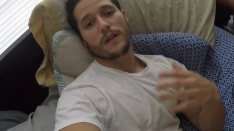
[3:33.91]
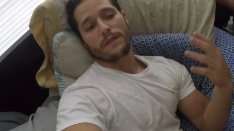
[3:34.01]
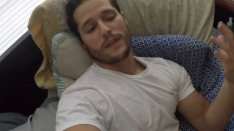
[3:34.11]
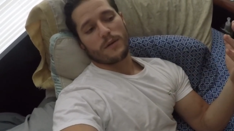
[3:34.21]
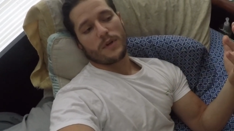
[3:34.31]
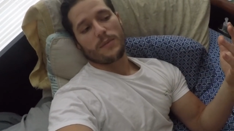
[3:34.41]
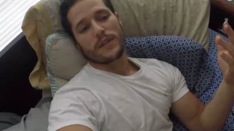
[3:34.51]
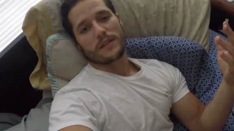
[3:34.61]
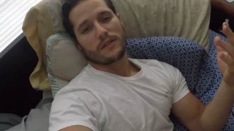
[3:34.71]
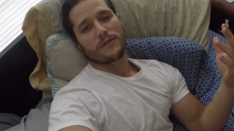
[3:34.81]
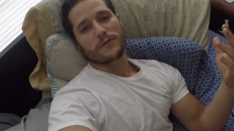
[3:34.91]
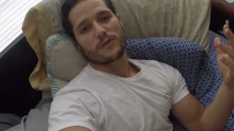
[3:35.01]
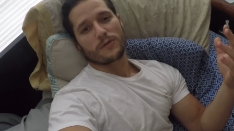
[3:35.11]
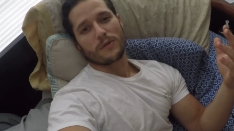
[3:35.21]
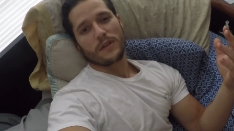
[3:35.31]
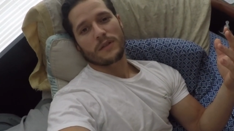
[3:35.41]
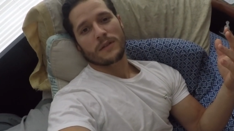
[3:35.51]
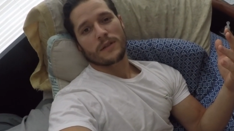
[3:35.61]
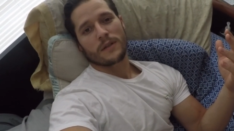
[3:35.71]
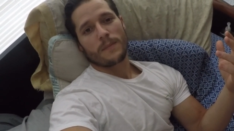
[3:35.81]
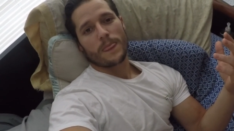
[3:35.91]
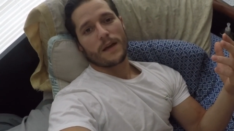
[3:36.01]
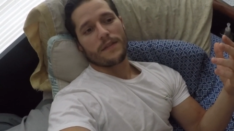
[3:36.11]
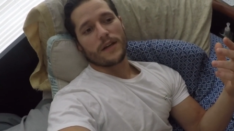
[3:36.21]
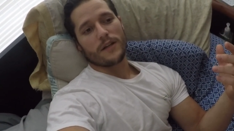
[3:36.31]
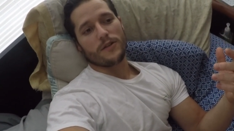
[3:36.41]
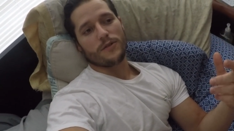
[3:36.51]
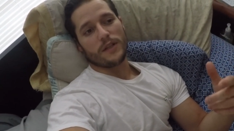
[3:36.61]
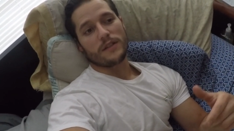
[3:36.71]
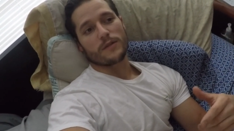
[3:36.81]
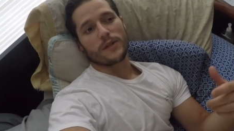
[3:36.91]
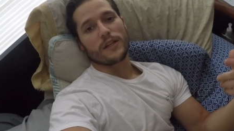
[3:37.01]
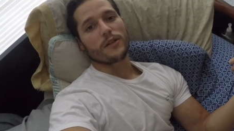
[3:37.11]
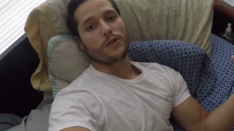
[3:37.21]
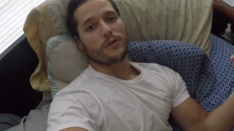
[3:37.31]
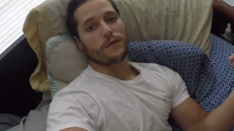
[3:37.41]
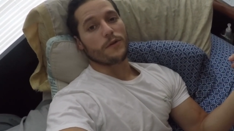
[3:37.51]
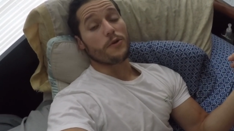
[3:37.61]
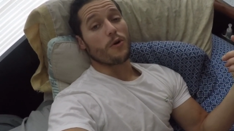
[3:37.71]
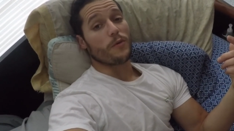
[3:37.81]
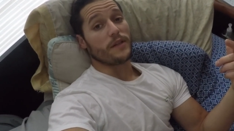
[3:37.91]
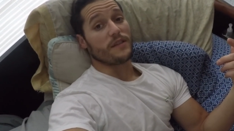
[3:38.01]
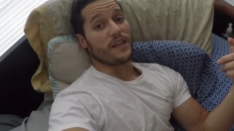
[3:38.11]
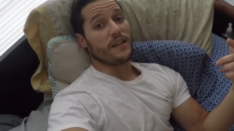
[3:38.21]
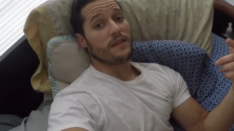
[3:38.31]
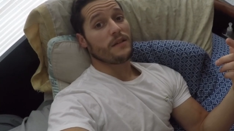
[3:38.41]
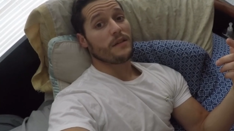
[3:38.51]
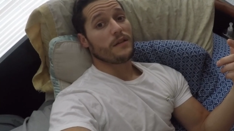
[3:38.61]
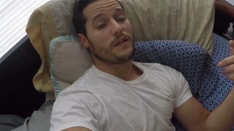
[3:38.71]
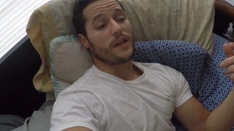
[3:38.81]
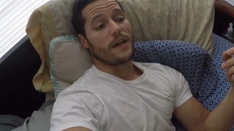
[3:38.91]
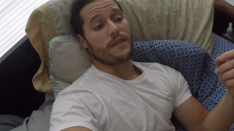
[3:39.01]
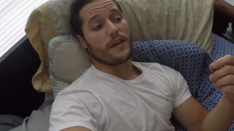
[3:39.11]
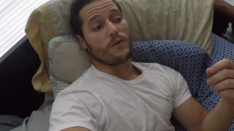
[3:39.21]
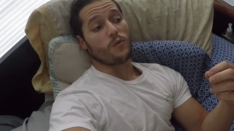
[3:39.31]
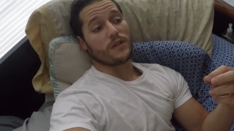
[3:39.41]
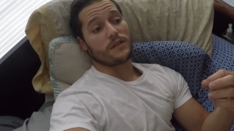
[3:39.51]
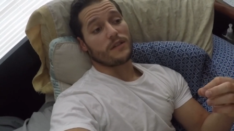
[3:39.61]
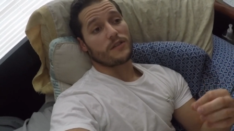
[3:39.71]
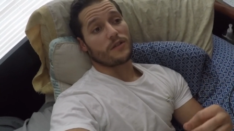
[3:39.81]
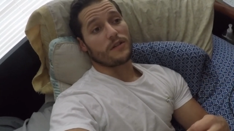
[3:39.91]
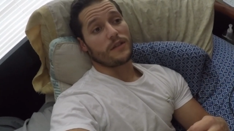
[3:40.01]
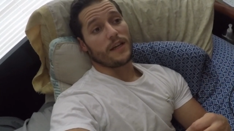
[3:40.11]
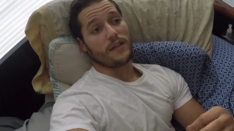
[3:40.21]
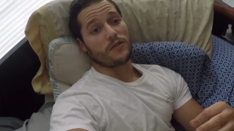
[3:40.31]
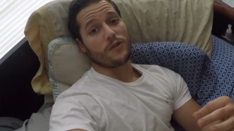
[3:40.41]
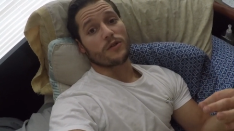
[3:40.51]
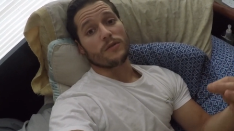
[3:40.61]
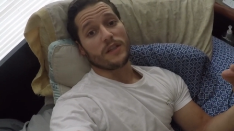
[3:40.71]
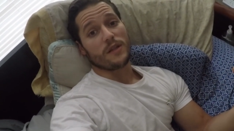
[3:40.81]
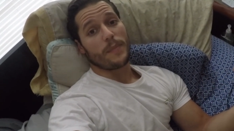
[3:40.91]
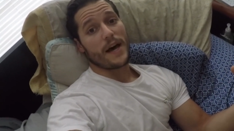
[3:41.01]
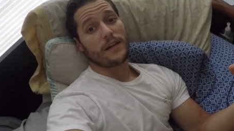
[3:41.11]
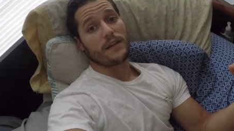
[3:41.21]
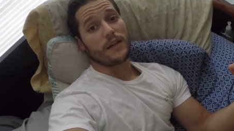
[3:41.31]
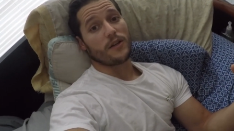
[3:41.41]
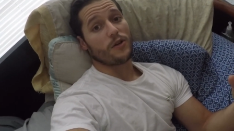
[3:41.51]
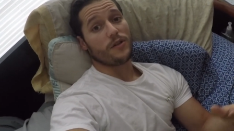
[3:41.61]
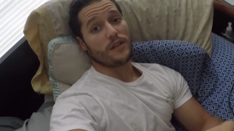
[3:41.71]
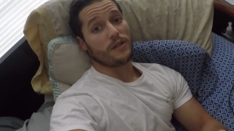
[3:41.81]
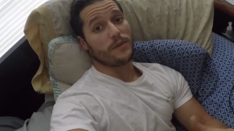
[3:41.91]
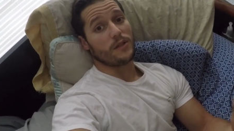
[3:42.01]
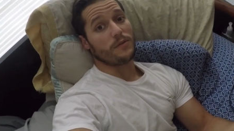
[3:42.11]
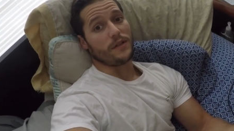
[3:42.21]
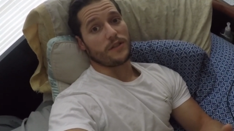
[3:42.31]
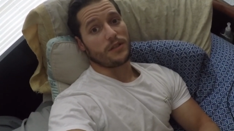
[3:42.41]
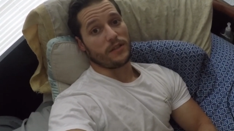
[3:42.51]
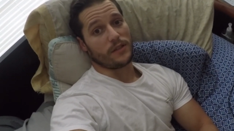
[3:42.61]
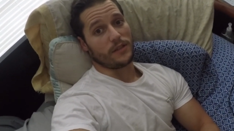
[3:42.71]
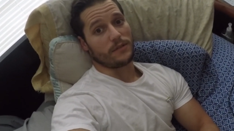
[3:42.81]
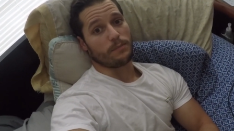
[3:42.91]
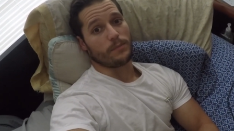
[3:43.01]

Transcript: then maybe that's a different story. And then you need somebody to do it for you always then. And then once it starts getting so you don't need the packing and all you need to be doing is, is, is